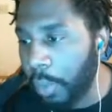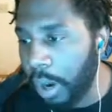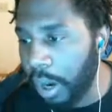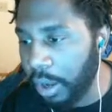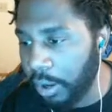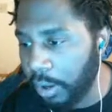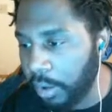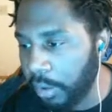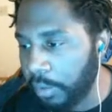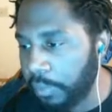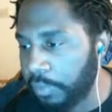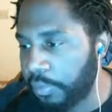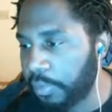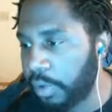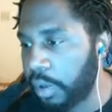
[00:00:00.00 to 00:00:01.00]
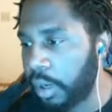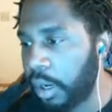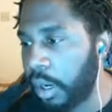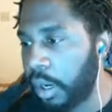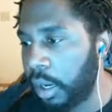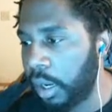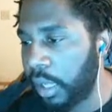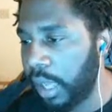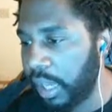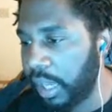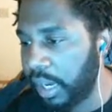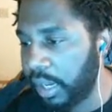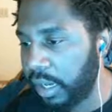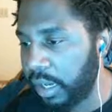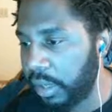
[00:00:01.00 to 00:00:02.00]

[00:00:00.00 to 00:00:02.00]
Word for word: water for uh, Cannon.